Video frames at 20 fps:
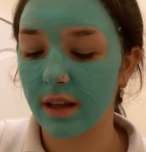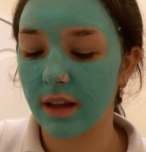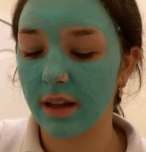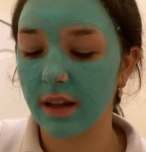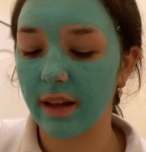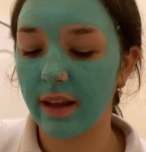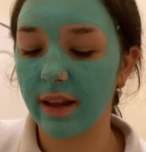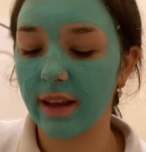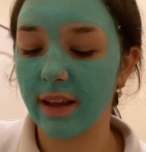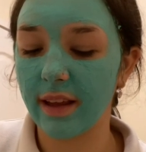
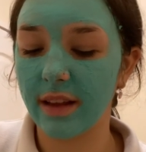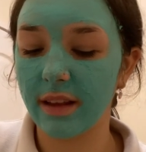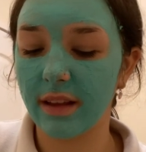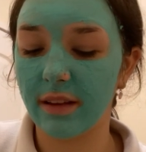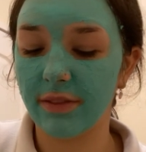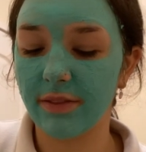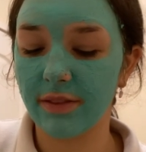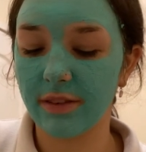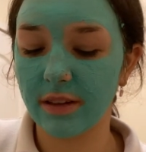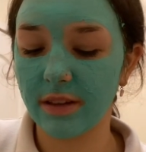like in the
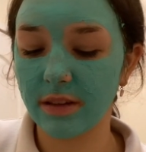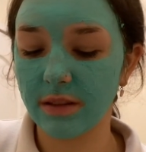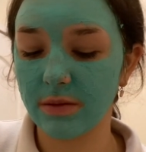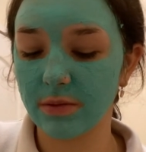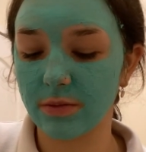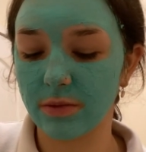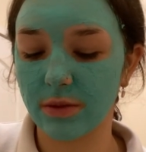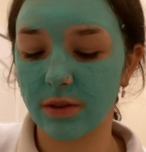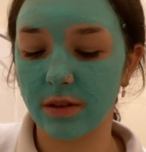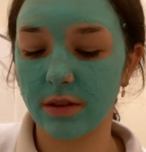first
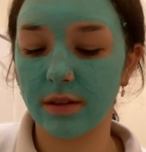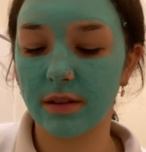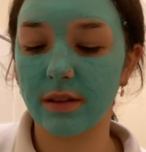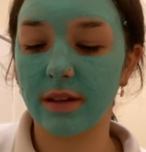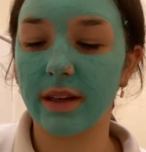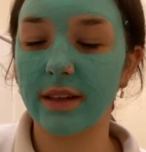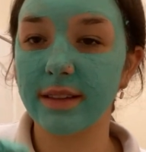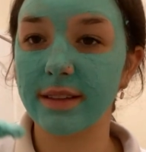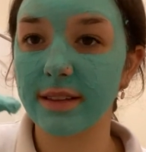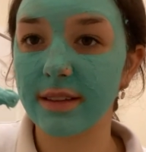one,
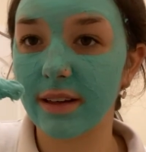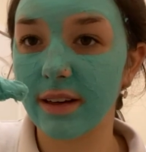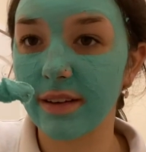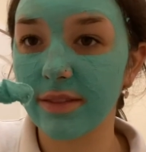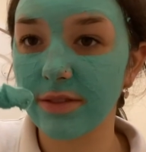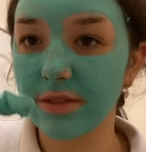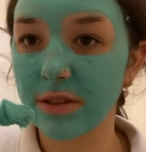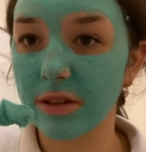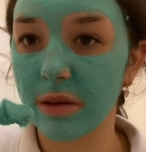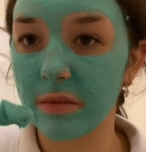I still
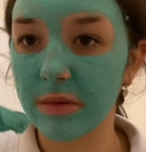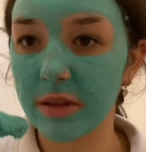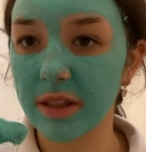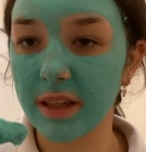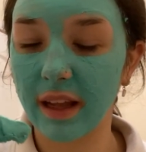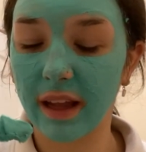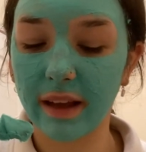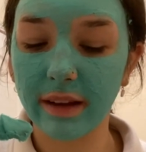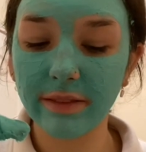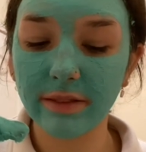have so much
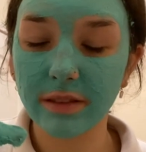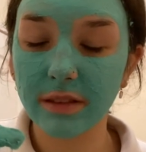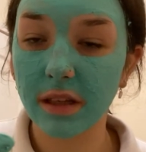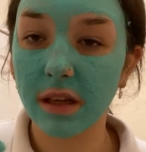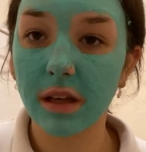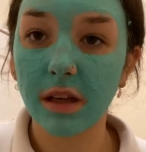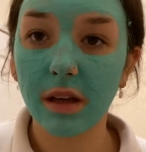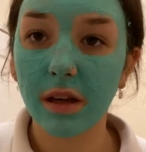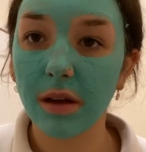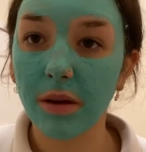left,
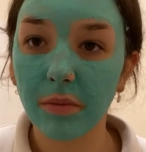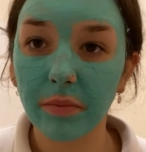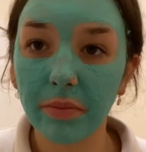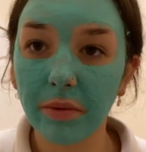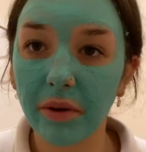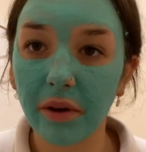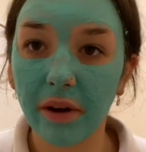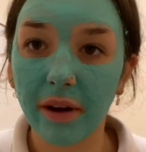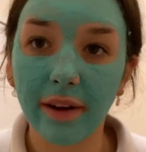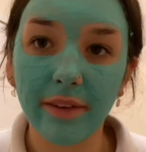
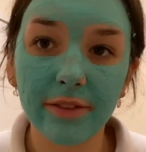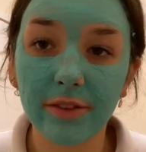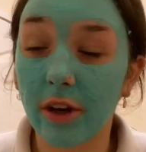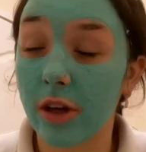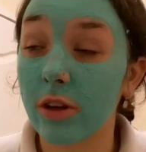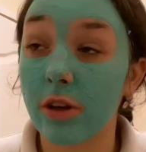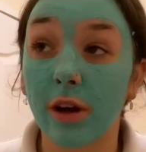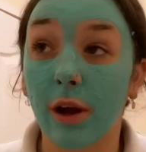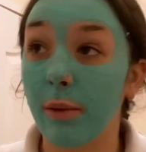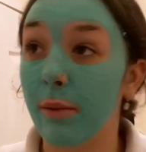but I've
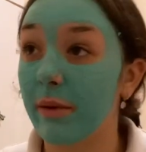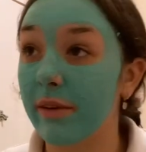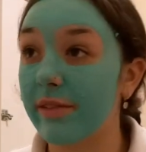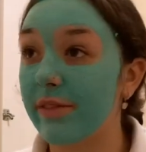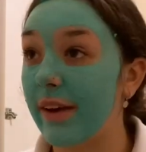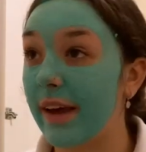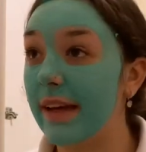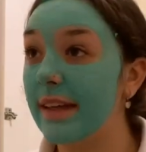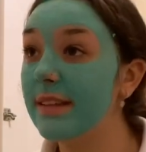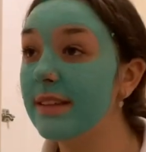got no more
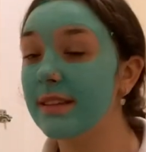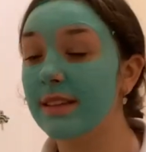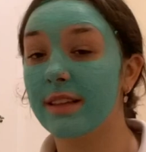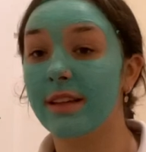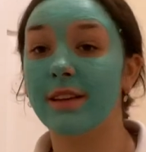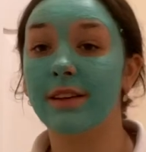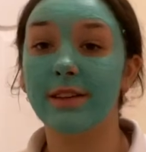face.